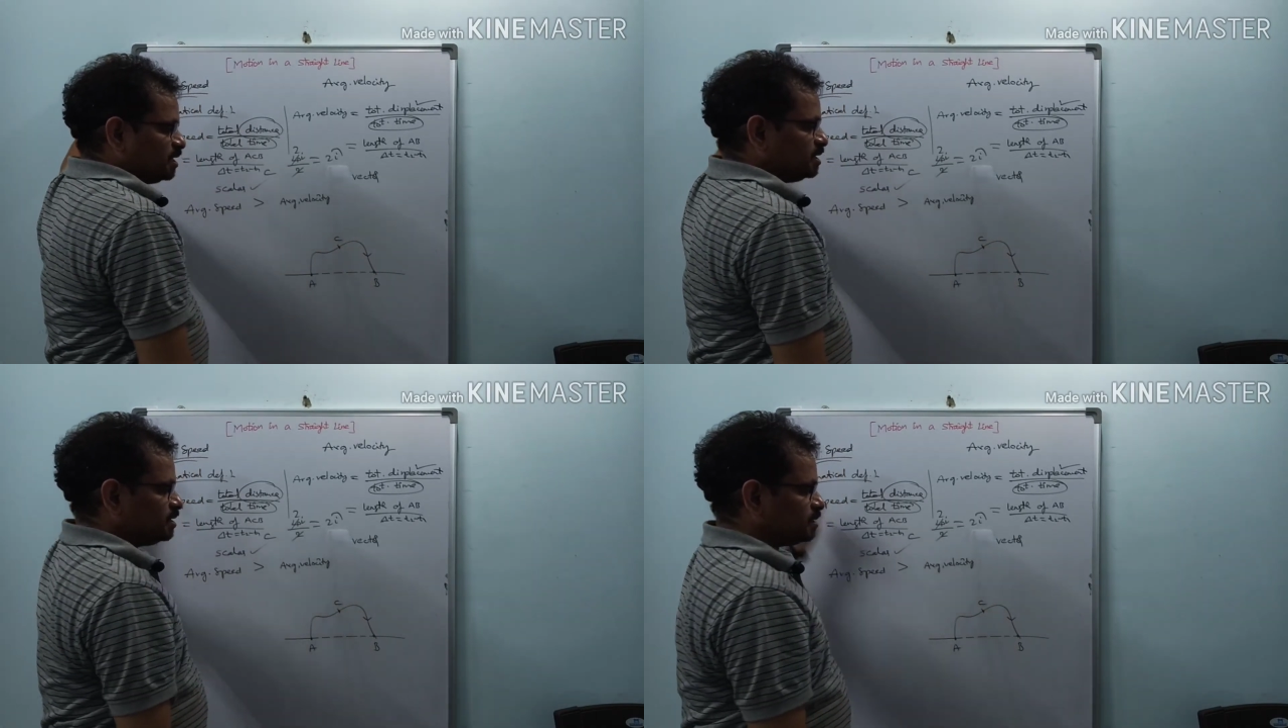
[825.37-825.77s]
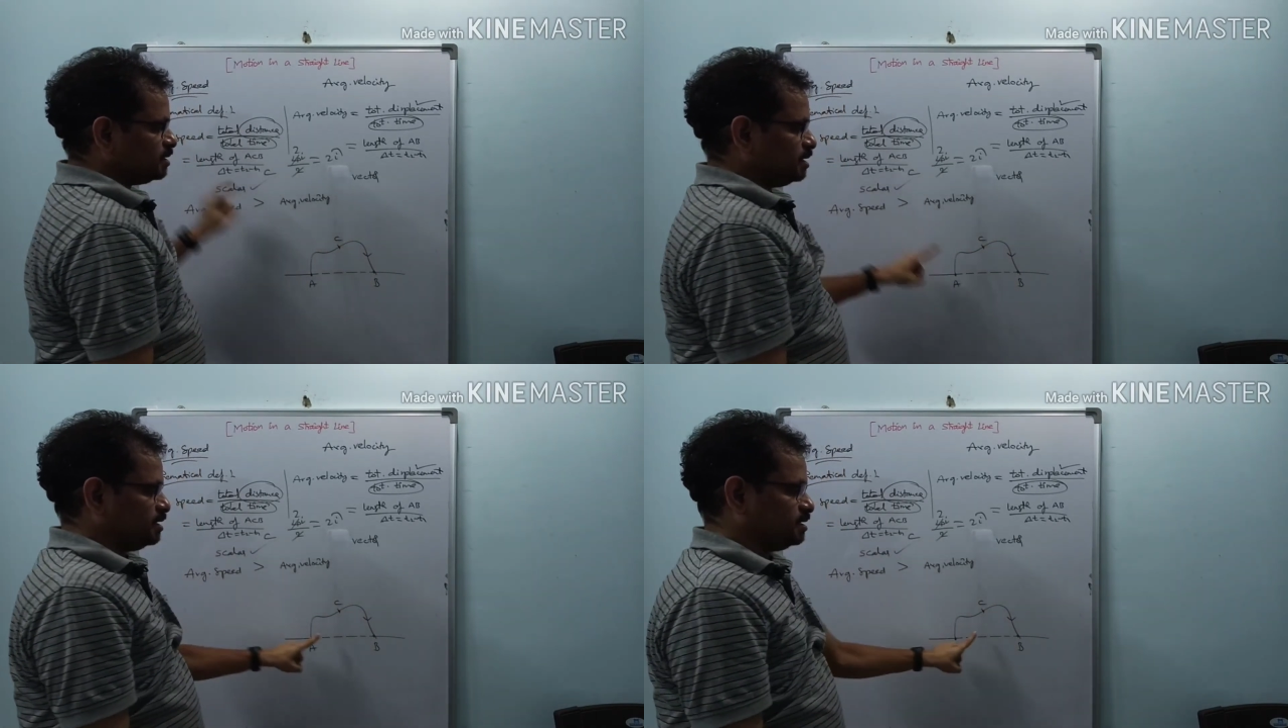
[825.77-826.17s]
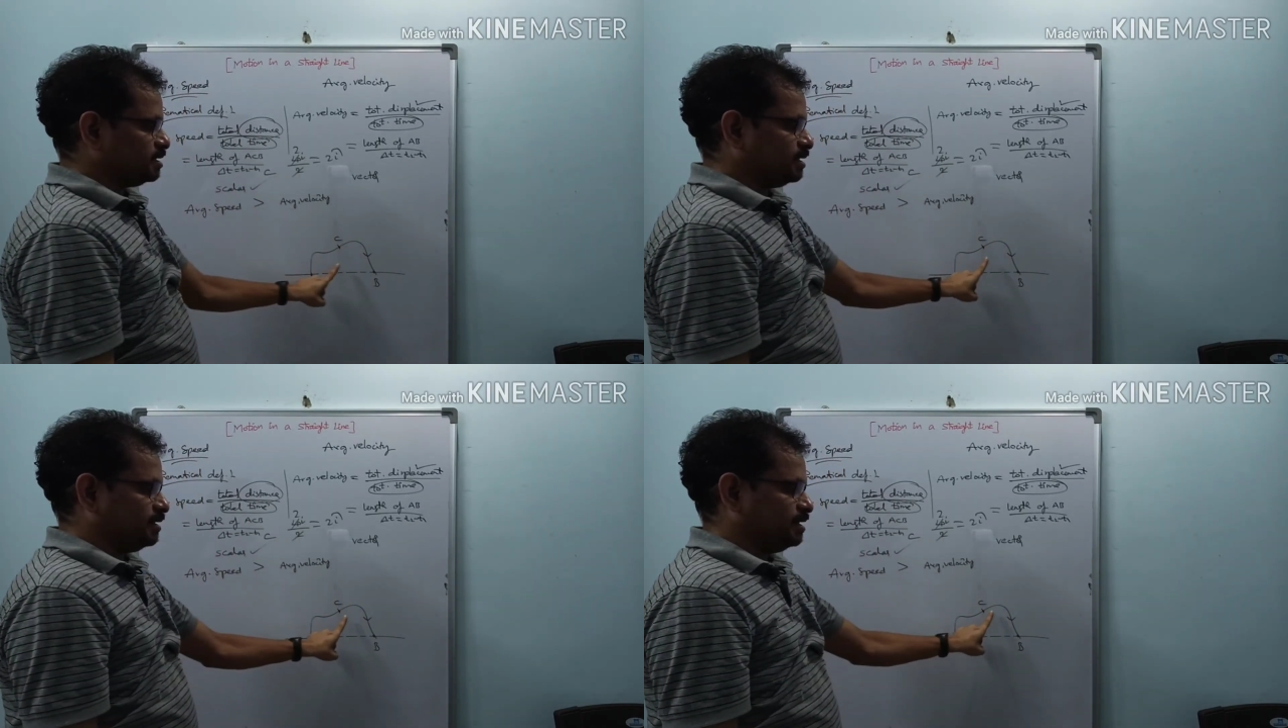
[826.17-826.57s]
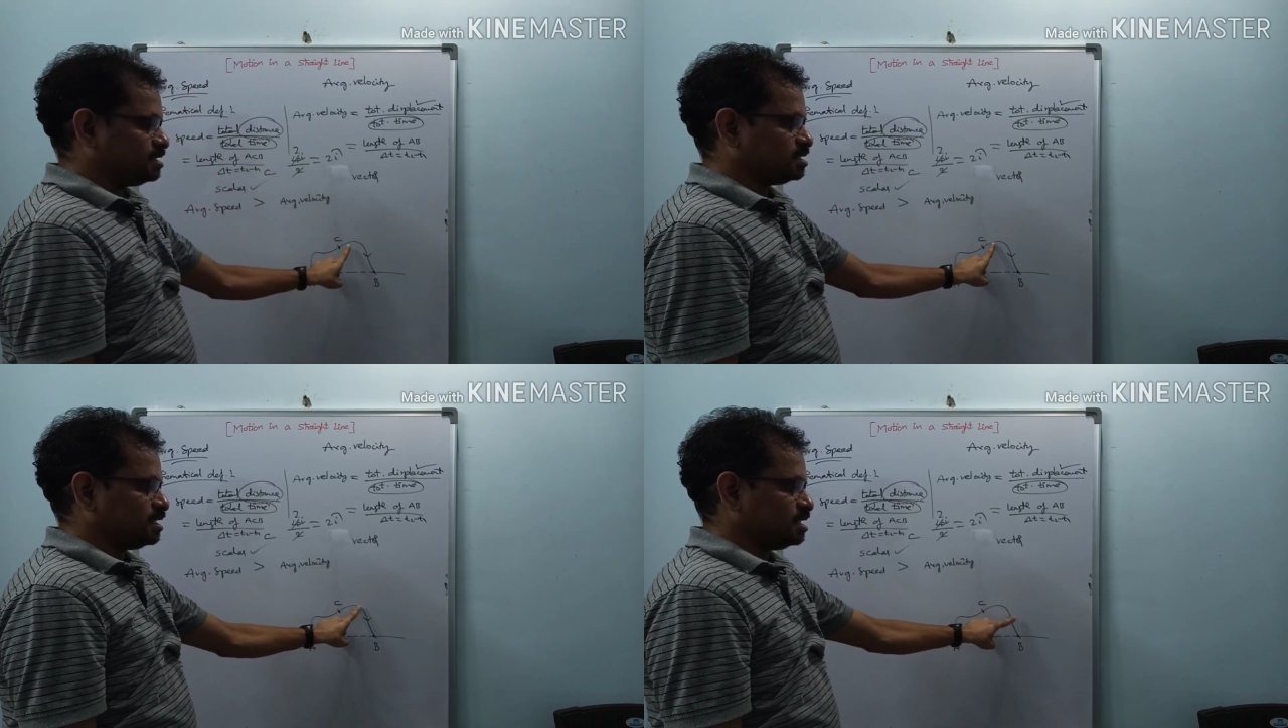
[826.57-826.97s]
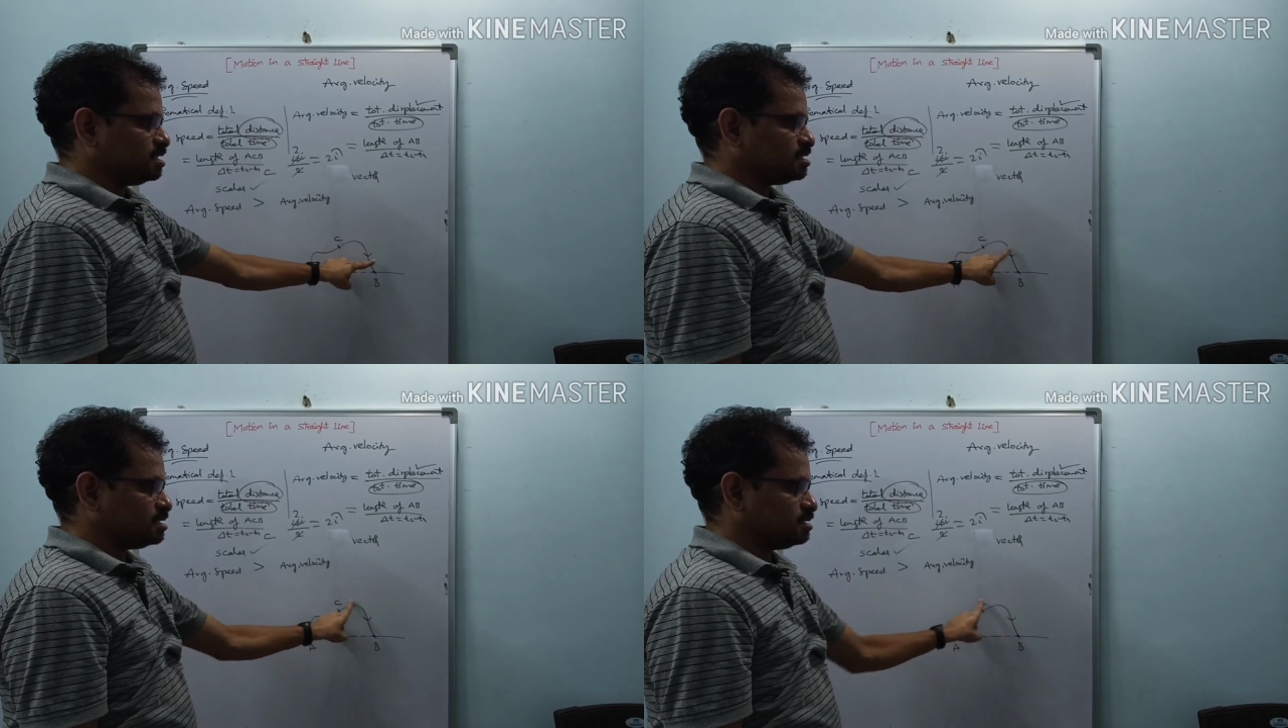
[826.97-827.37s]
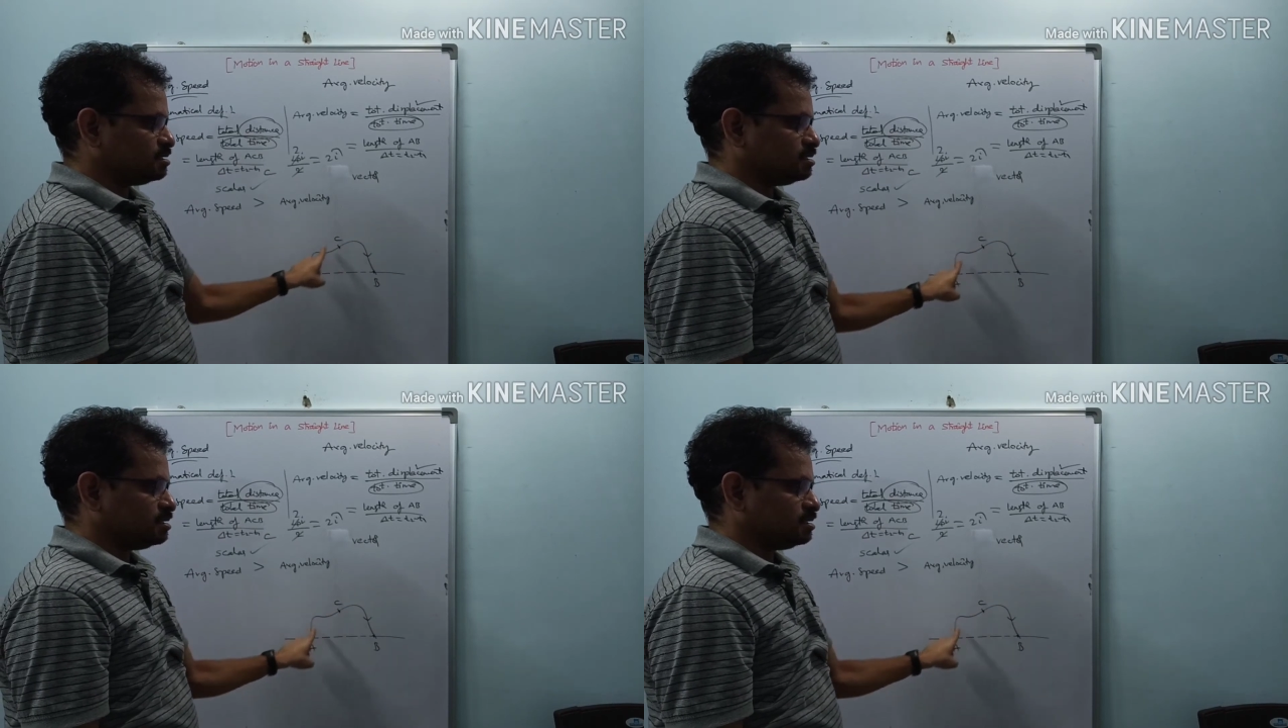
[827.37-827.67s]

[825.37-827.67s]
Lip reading: here? Here distance